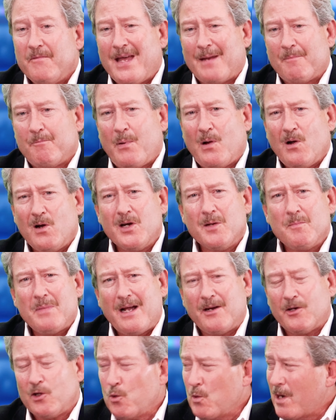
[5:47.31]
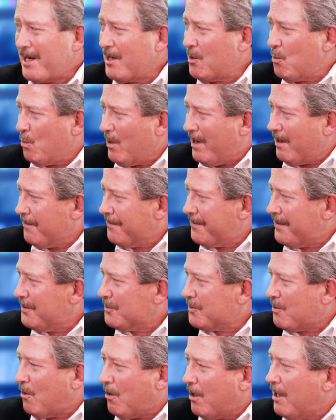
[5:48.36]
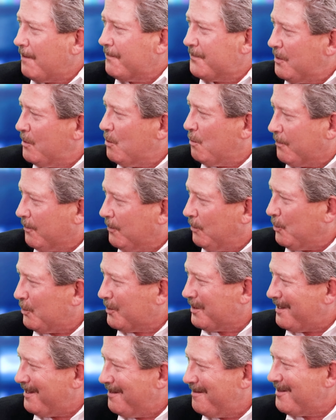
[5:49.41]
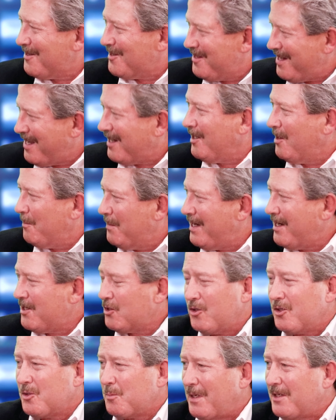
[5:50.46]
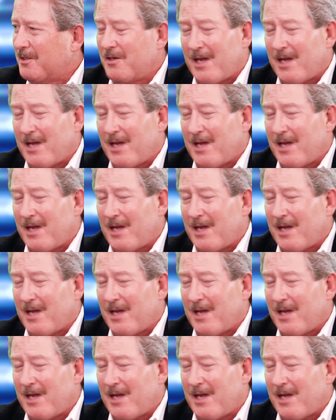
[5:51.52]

that part about creating wealth is often overlooked in this debt elimination space.